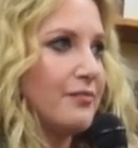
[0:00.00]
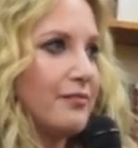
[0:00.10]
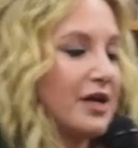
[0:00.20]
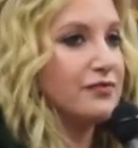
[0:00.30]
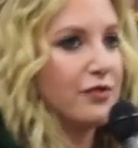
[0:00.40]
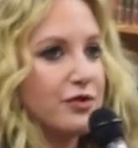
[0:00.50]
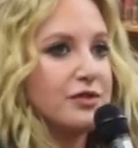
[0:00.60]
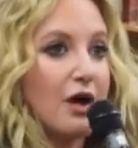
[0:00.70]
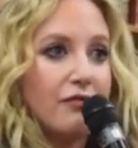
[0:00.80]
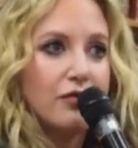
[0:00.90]
my
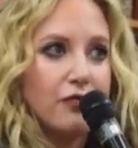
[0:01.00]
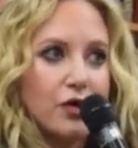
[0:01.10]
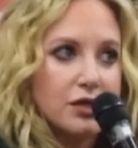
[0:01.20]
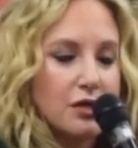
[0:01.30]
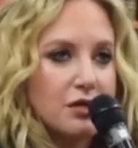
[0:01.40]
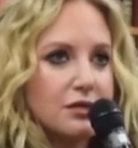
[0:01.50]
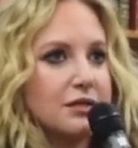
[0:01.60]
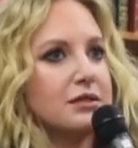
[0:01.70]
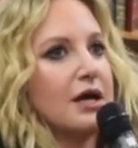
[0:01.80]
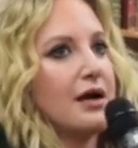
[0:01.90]
first novel for adults.